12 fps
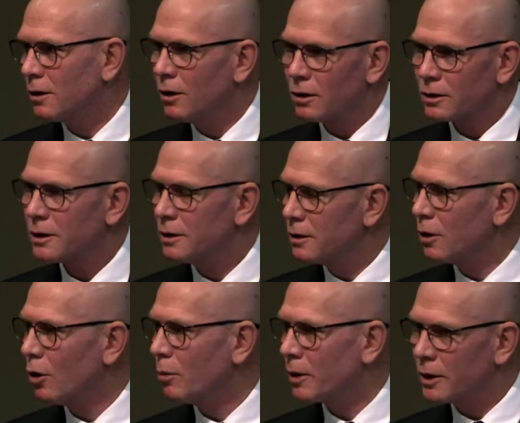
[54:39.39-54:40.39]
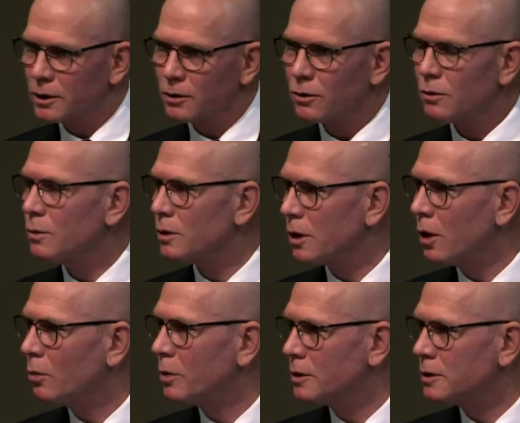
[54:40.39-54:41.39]
heart in the operating room with an
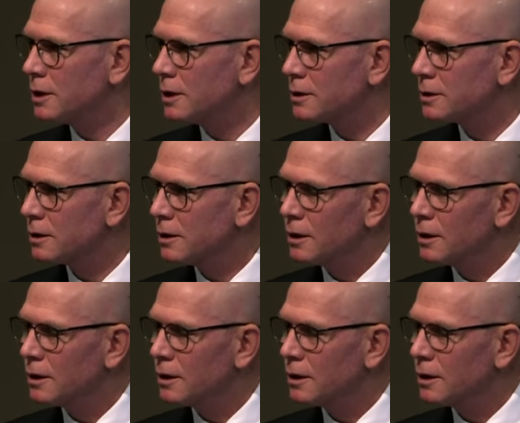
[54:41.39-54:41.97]
open chest.